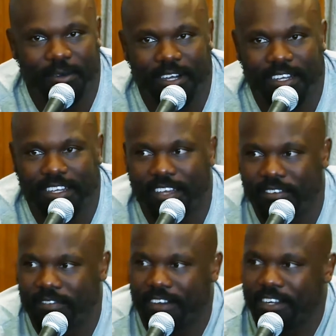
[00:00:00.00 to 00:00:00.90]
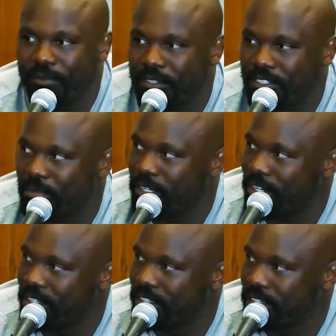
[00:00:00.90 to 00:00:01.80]
what every fighter wants to be
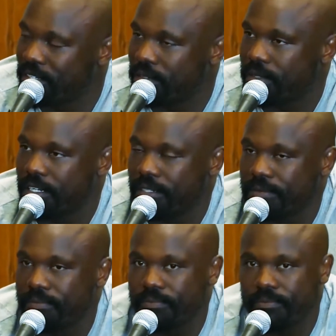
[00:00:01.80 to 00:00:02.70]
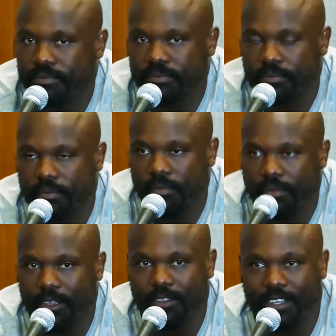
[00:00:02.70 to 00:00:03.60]
on. You know,
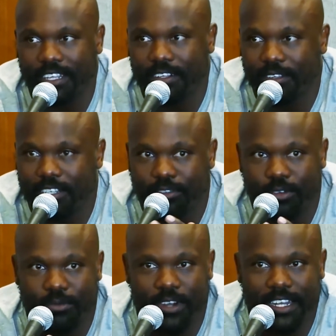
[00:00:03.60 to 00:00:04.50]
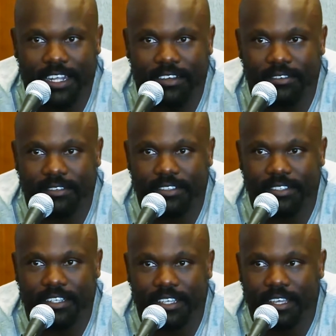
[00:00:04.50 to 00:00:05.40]
look at the room right now.
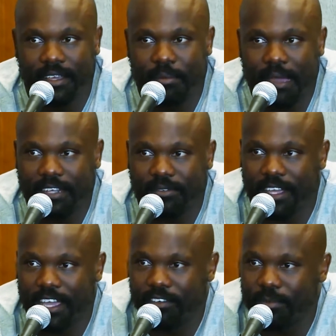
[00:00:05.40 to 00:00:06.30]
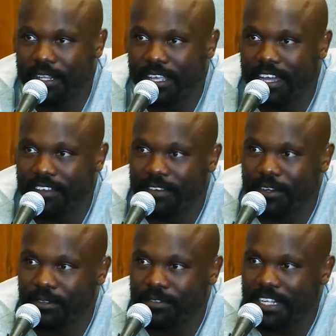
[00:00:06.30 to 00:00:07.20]
Packed with everybody,
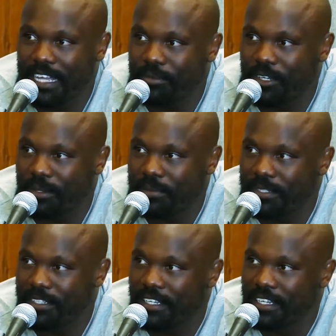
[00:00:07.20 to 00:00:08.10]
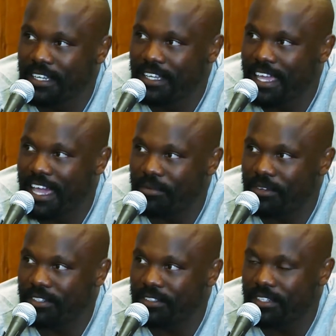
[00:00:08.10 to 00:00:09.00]
iPhones, laptops,
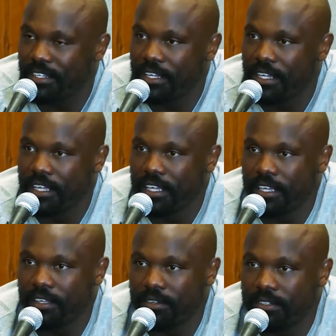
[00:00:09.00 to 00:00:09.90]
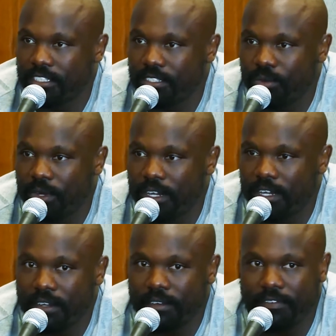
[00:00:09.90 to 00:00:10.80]
cameras. You know, this is what
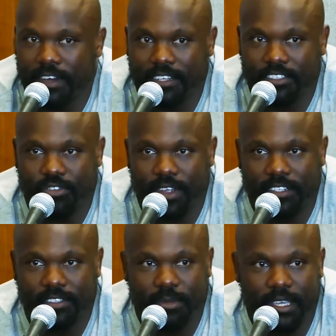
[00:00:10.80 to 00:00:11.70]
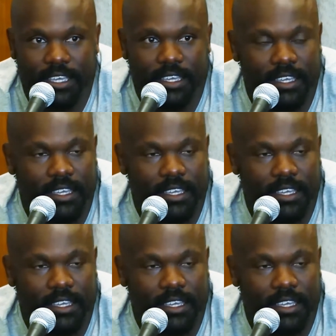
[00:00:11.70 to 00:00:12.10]
fighters train to be